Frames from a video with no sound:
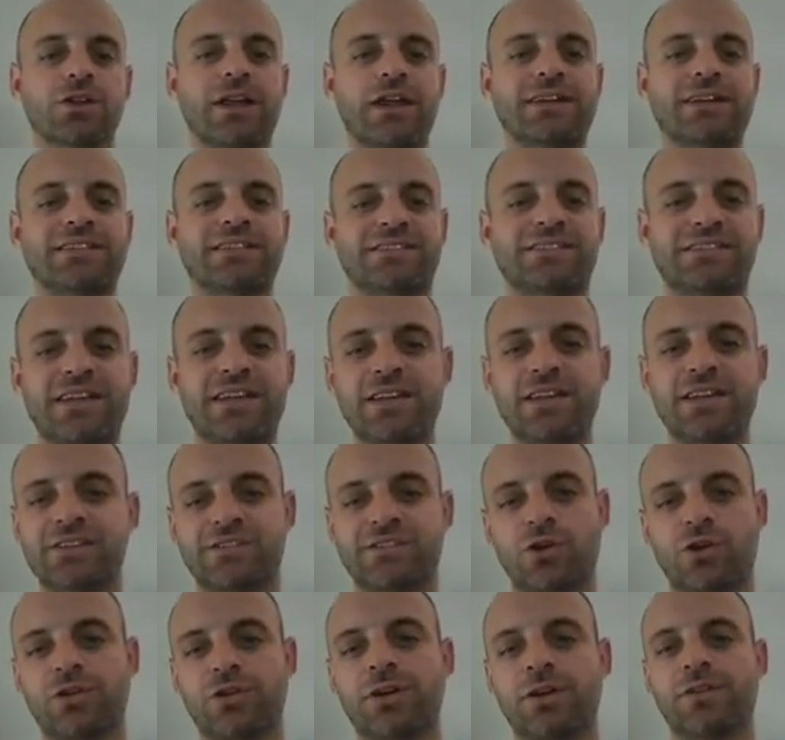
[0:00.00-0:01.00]
Like to see,
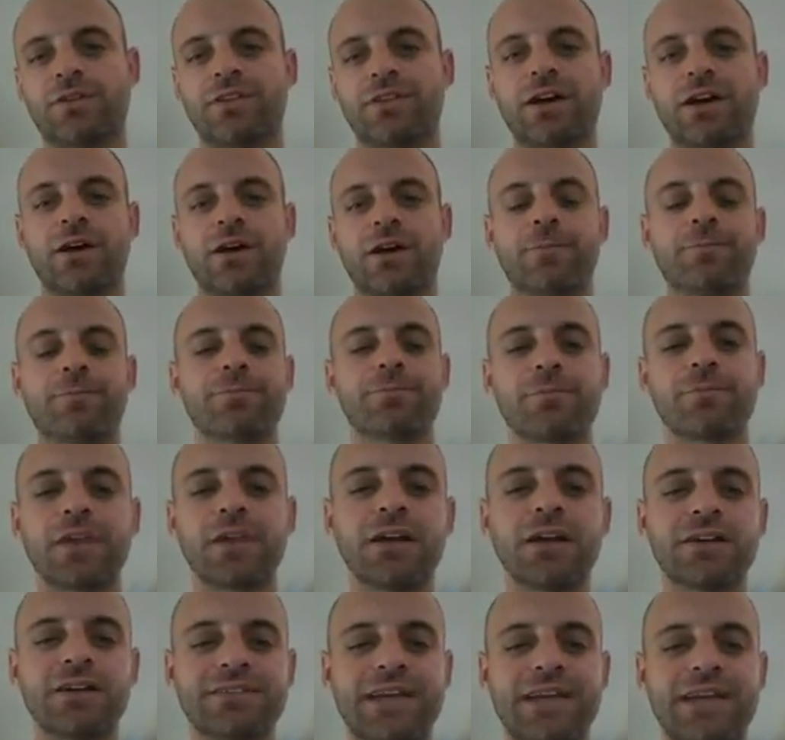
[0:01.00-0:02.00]
so the
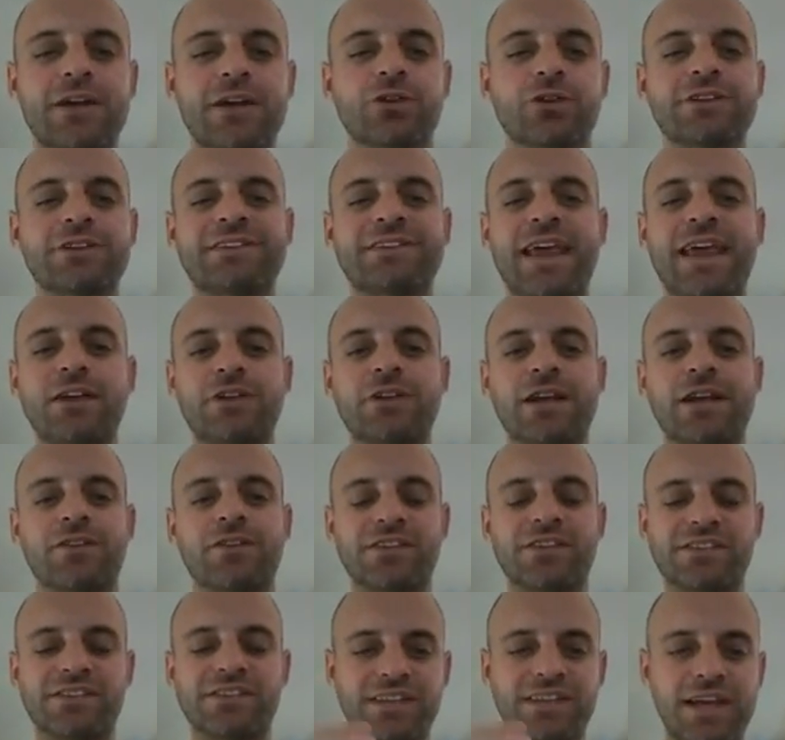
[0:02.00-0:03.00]
title and tagline
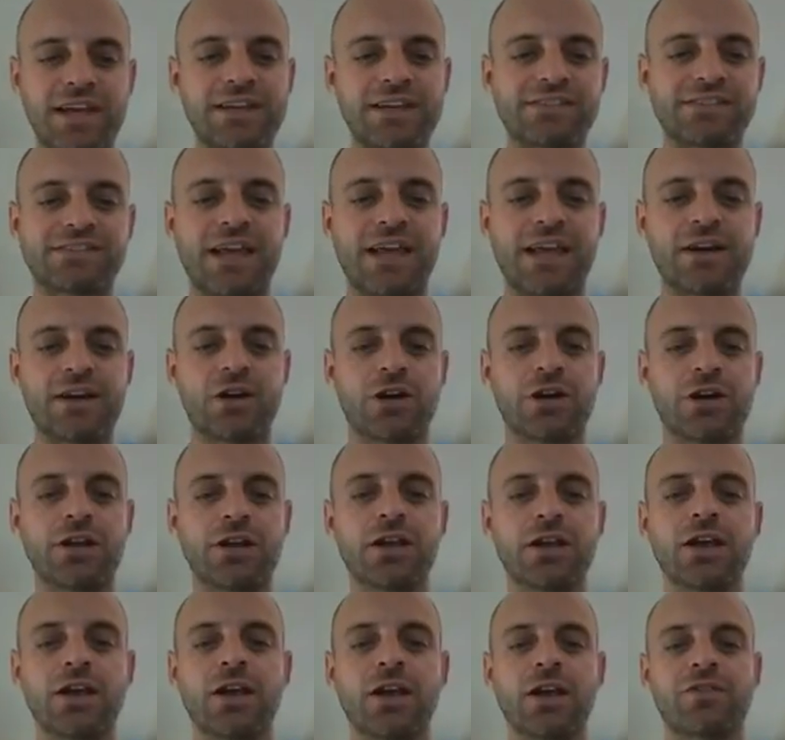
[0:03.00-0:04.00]
of the site is
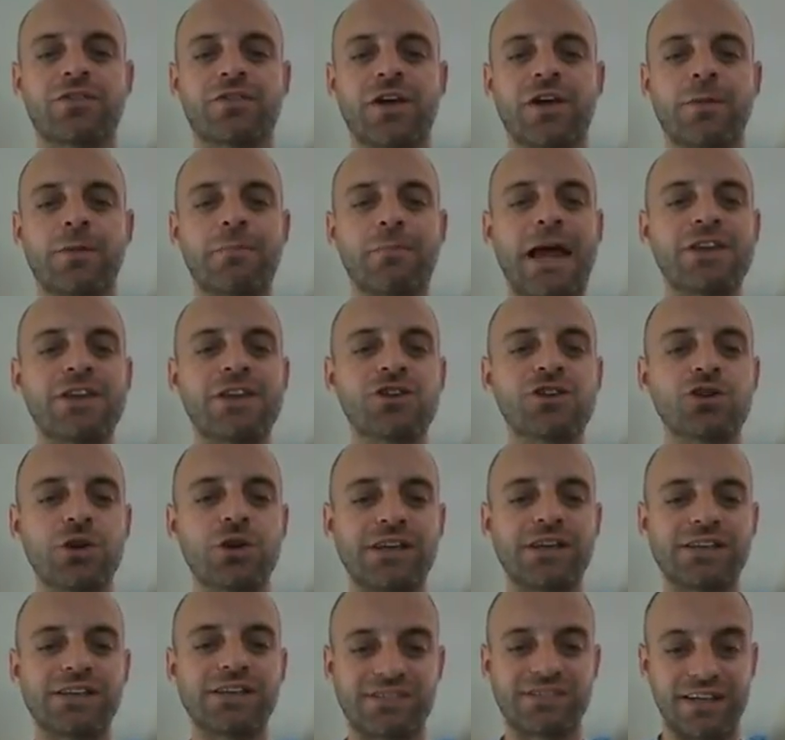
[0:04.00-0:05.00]
centered, the menu
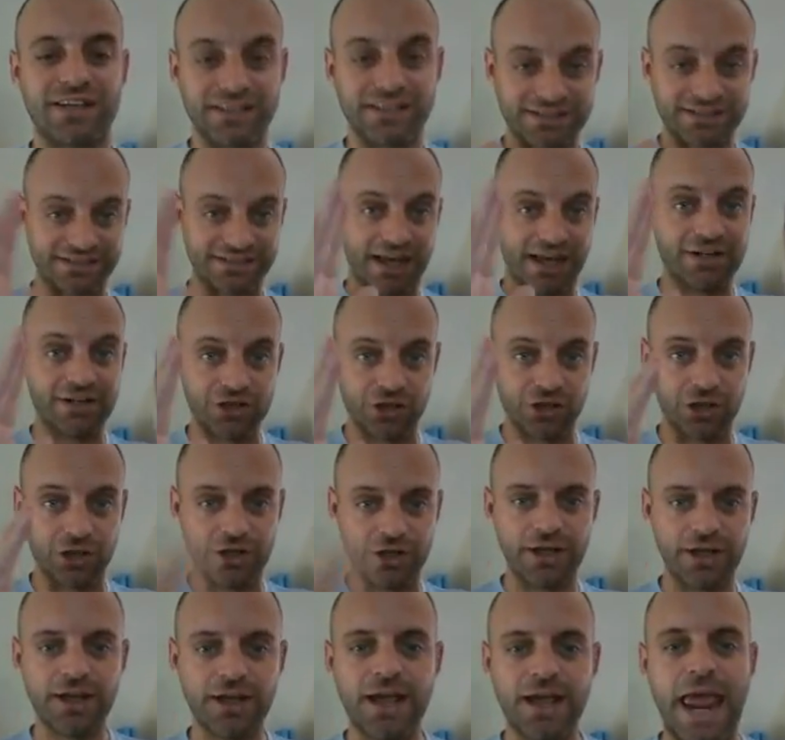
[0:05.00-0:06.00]
is
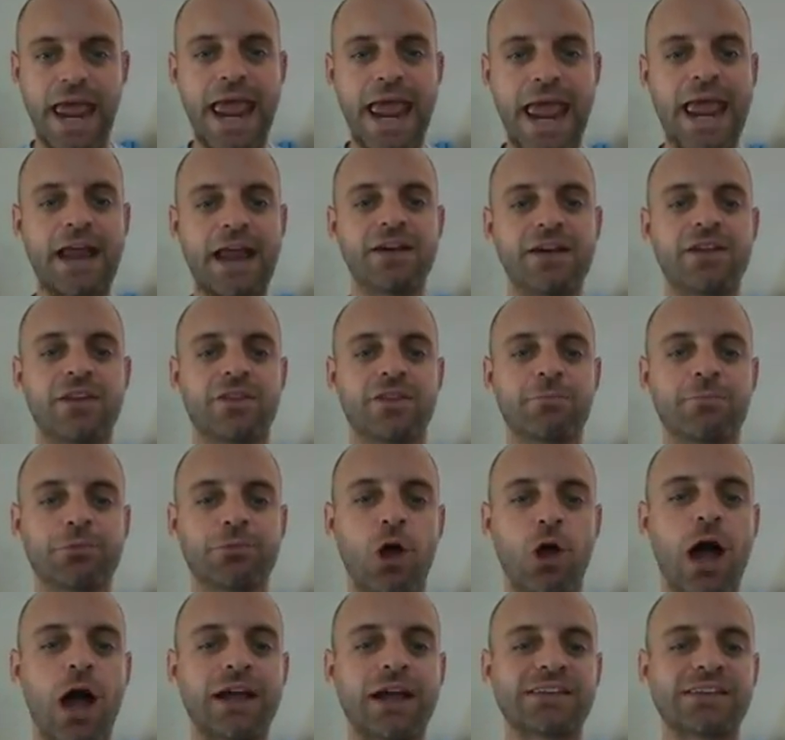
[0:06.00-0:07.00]
centered, and the
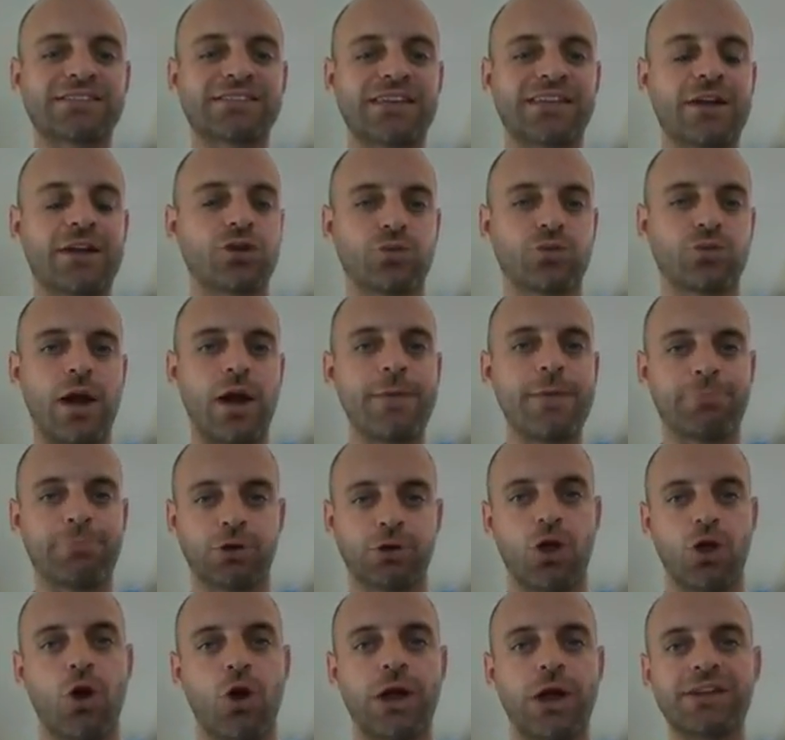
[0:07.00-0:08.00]
blog is centered right
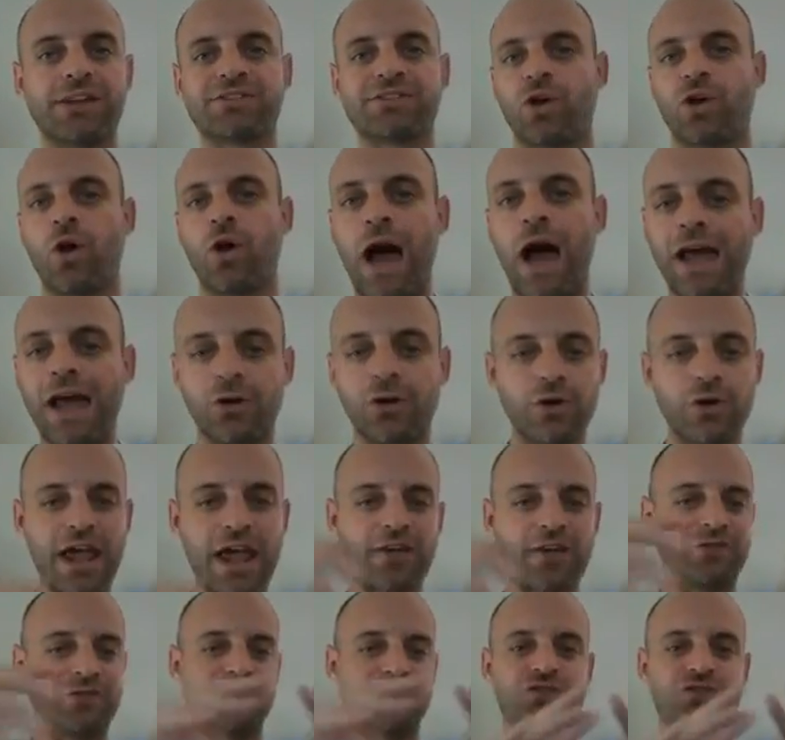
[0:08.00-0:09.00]
below it. So I don't
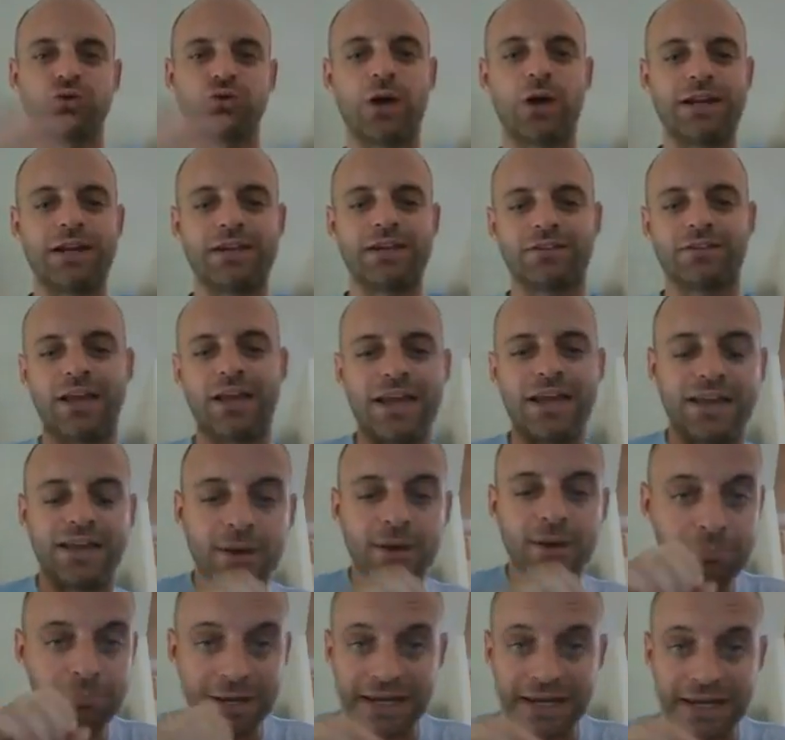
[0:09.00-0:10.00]
have to do any like
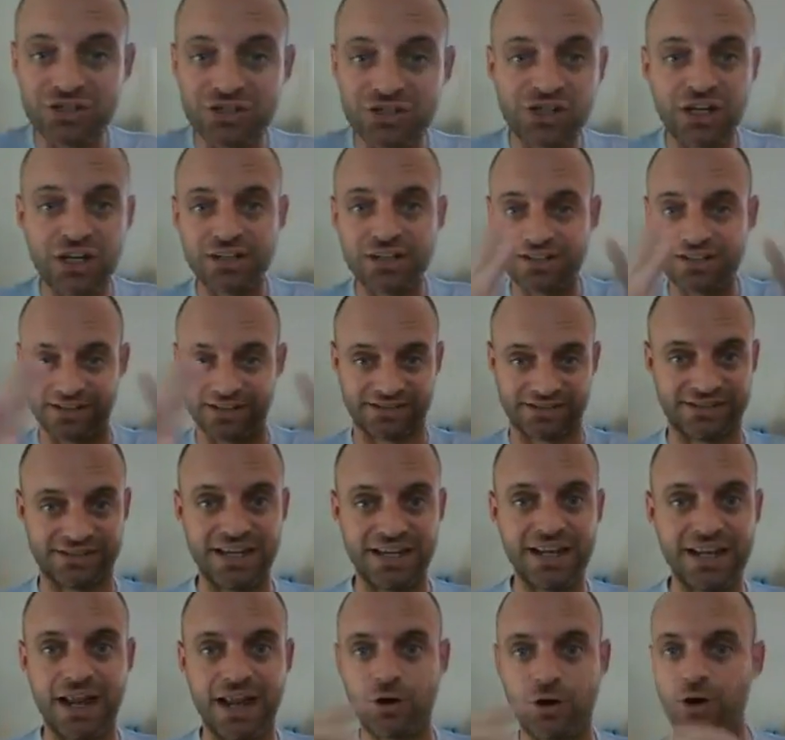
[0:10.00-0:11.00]
pinching to
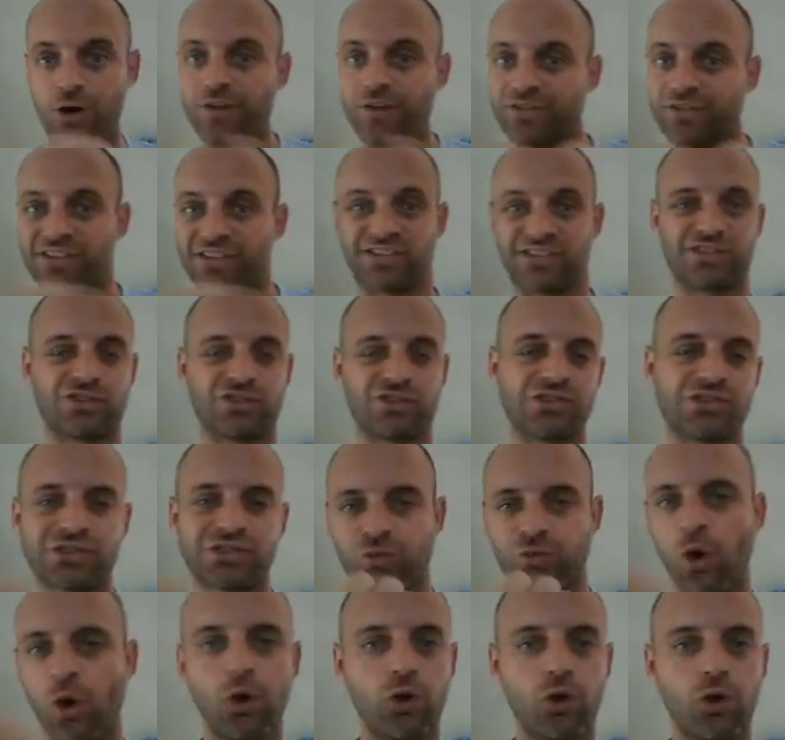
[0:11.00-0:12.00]
see it. I don't have to
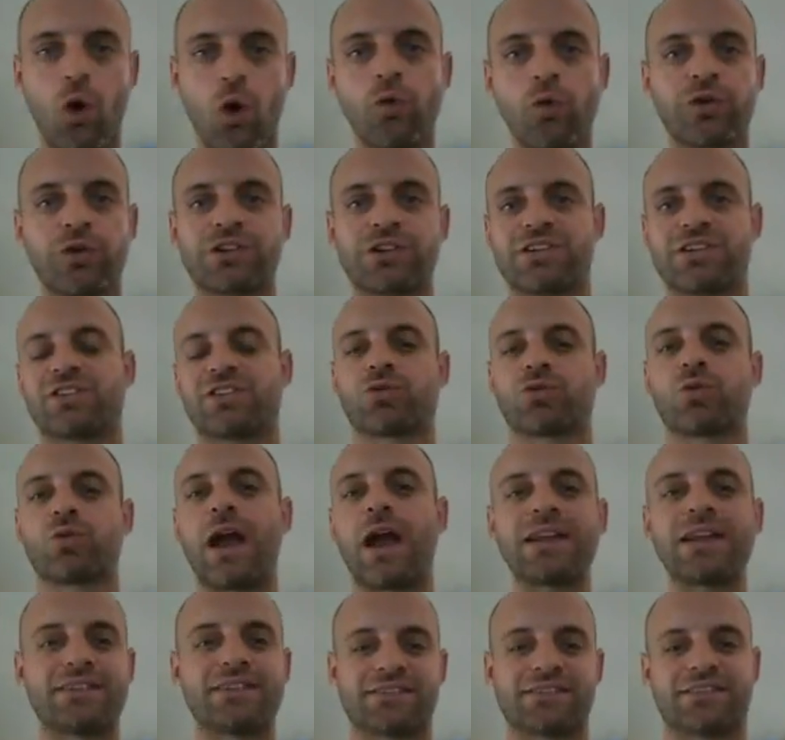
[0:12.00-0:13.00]
scroll over to the
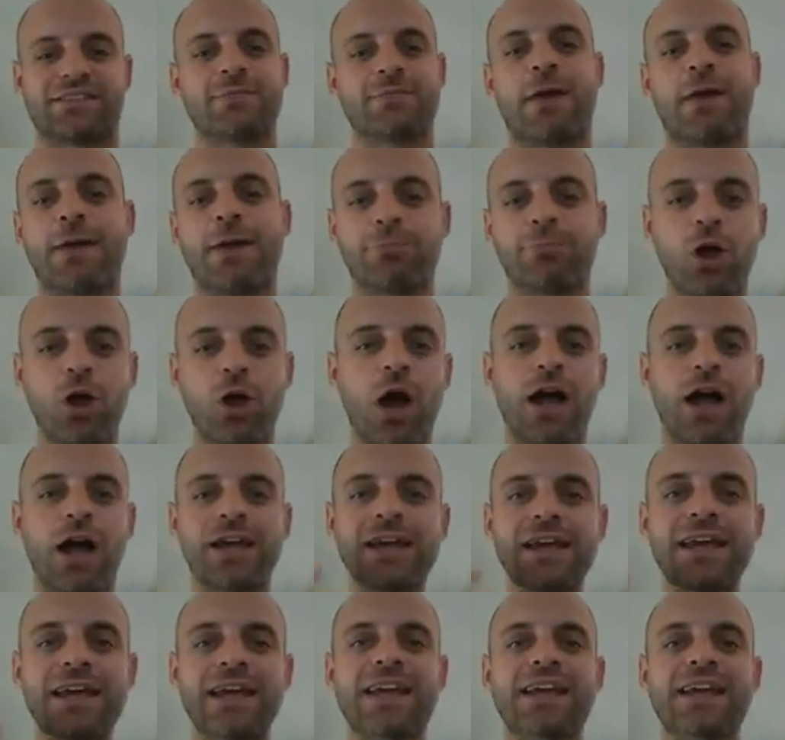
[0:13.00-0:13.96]
right to see my blog.